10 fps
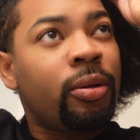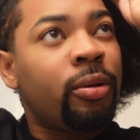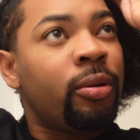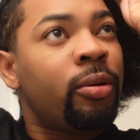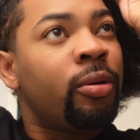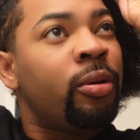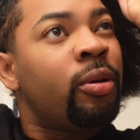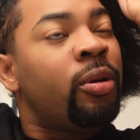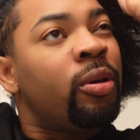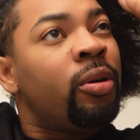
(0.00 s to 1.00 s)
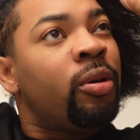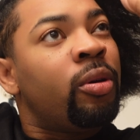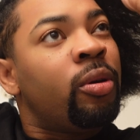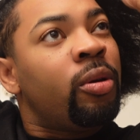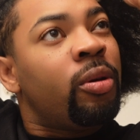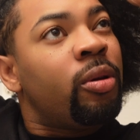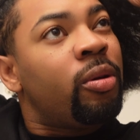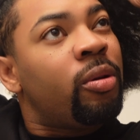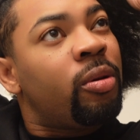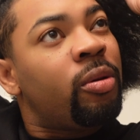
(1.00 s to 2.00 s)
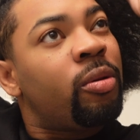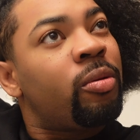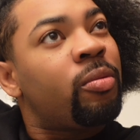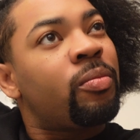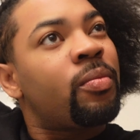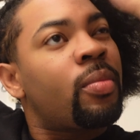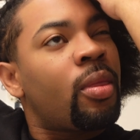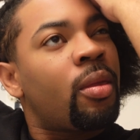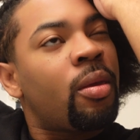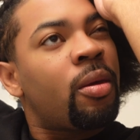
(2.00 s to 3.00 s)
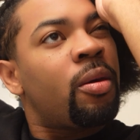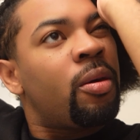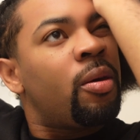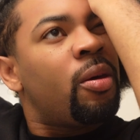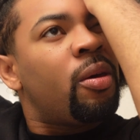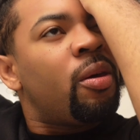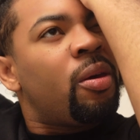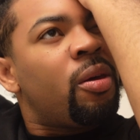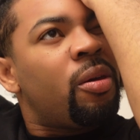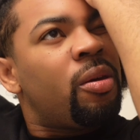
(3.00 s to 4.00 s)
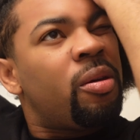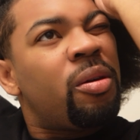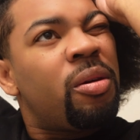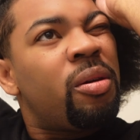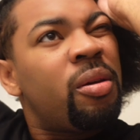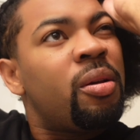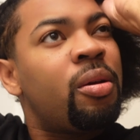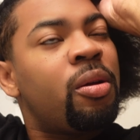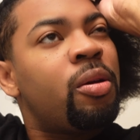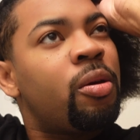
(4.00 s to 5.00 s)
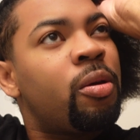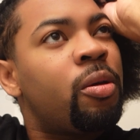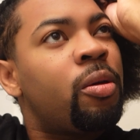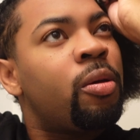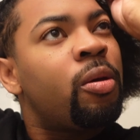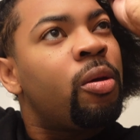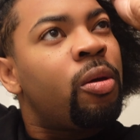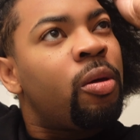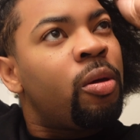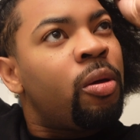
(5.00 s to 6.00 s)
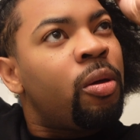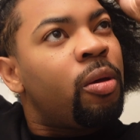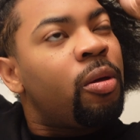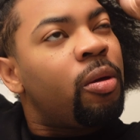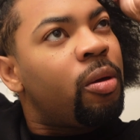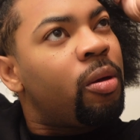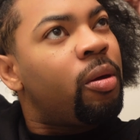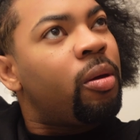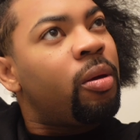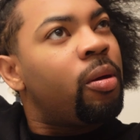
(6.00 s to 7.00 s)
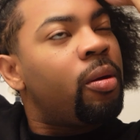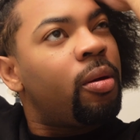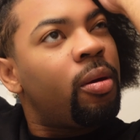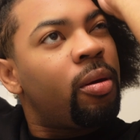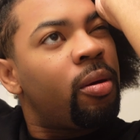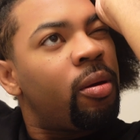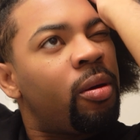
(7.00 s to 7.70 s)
(silence)